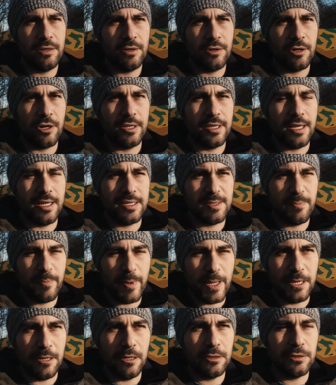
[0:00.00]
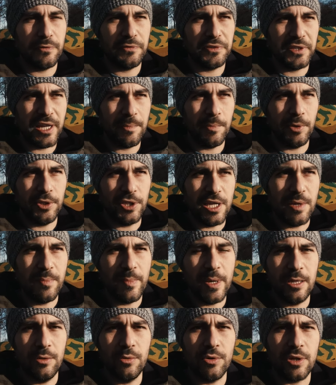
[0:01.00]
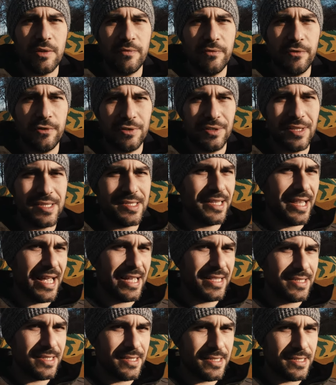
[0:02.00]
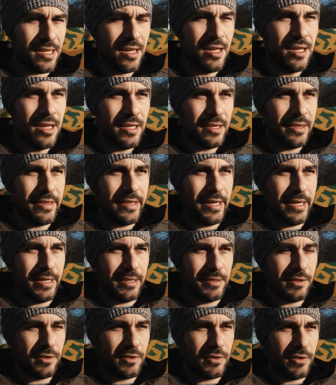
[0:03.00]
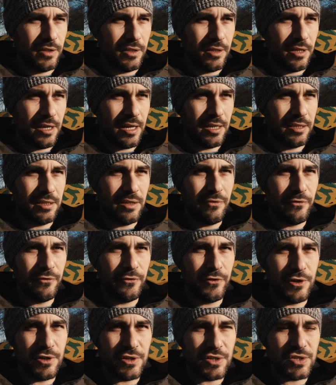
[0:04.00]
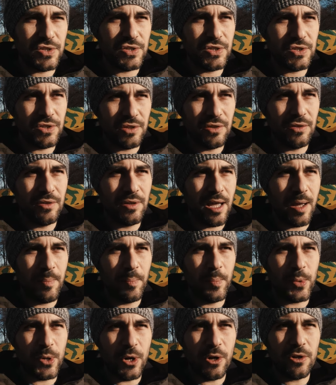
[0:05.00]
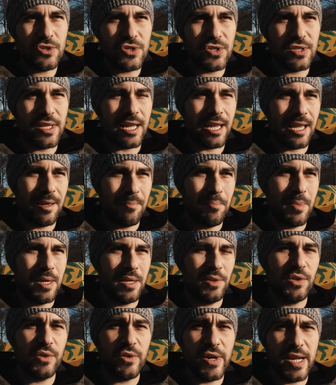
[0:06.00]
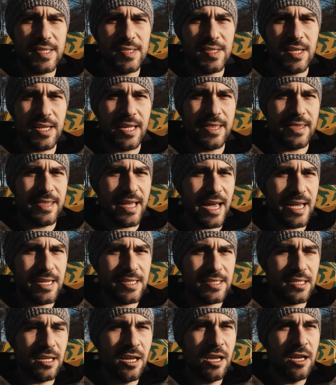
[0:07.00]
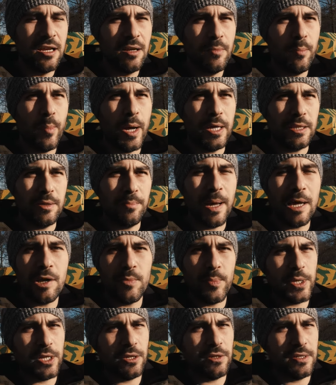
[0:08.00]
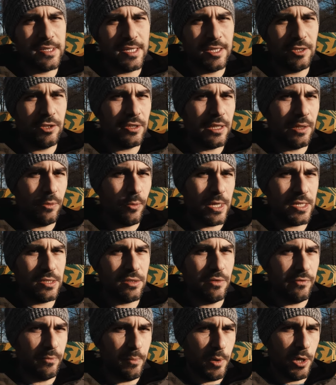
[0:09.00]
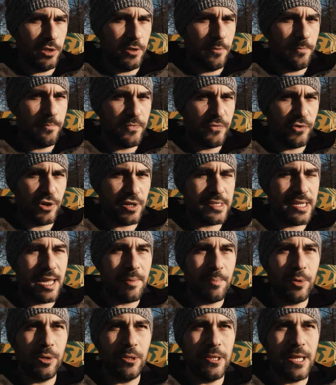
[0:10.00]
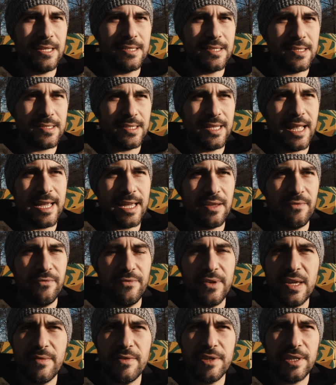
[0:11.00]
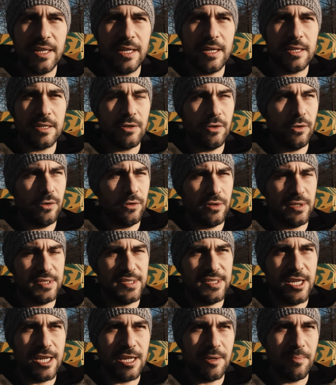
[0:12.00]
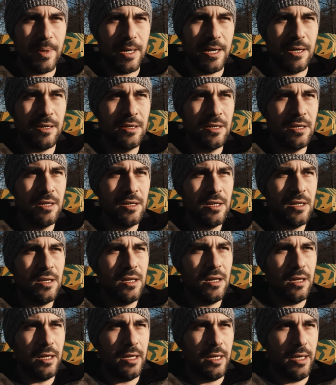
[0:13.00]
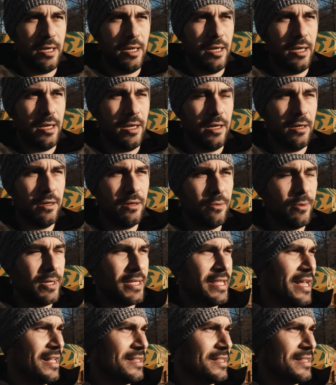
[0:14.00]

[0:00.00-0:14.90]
you're gonna spend a lot of time on eBay looking for these lenses that uh, at the first approach that can be interesting and nice but in my opinion it's a total waste of money for example lenses like Vivitar or Sigma uh, what